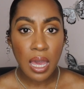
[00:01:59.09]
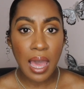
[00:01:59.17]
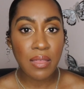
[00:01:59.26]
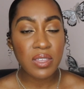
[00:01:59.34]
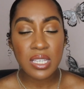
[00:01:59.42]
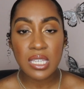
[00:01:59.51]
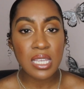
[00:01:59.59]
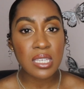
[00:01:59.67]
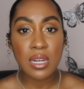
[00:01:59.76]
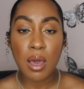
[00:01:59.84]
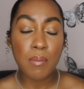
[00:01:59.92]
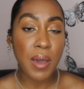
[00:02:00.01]
and this
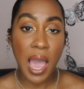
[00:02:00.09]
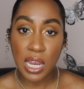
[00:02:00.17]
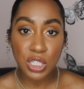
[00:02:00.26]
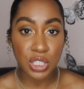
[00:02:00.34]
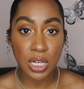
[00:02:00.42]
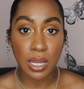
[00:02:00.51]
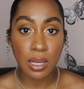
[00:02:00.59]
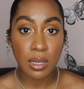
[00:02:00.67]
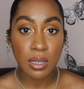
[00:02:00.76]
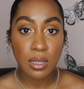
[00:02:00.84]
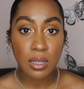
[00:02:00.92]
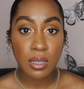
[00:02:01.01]
isn't a bashing.
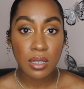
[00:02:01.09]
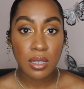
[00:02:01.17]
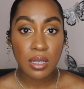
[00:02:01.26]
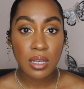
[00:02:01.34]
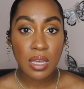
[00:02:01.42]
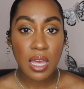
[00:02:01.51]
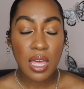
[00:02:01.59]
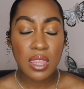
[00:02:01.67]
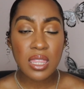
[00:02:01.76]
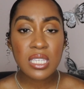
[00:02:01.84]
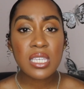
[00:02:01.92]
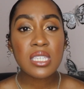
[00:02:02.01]

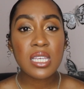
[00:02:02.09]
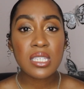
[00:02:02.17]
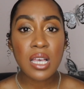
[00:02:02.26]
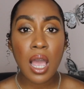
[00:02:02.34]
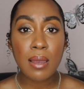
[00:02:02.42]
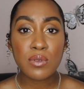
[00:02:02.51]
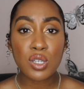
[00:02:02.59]
This is a time